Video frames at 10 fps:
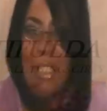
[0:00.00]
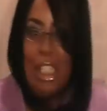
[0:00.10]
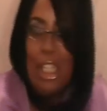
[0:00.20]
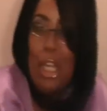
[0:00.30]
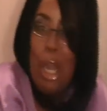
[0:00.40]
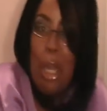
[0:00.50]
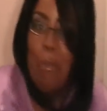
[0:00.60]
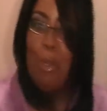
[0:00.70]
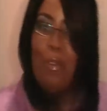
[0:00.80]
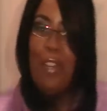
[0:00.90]
this is your girl, A
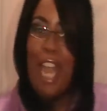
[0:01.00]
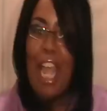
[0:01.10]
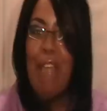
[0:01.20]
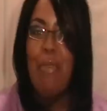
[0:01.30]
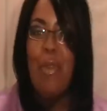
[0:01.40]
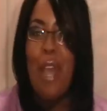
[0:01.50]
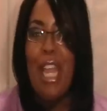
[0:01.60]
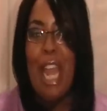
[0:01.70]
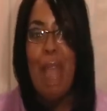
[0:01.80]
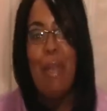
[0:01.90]
Beautiful Day MUA,
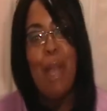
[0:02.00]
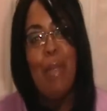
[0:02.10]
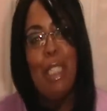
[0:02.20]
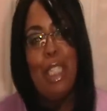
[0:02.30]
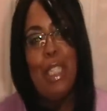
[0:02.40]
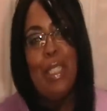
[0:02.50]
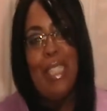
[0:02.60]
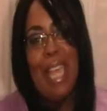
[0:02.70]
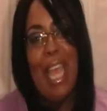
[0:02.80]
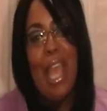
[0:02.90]
and I'm coming to you
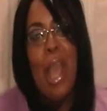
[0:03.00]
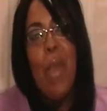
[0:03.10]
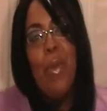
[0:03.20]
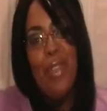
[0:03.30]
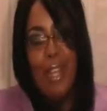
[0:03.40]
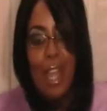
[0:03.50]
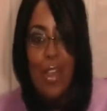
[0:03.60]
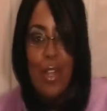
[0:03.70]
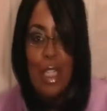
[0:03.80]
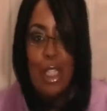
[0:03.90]
today with
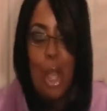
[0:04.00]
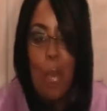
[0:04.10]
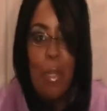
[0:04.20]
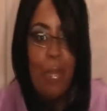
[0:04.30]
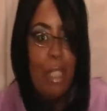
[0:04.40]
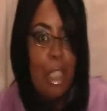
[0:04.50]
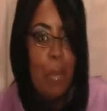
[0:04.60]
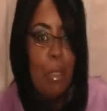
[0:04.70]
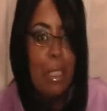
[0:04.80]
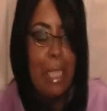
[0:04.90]
another installment of
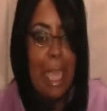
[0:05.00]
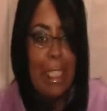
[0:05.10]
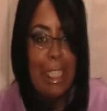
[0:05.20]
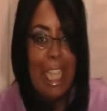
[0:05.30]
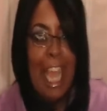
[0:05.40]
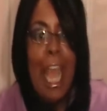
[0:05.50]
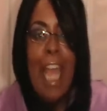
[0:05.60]
Summer Sexy.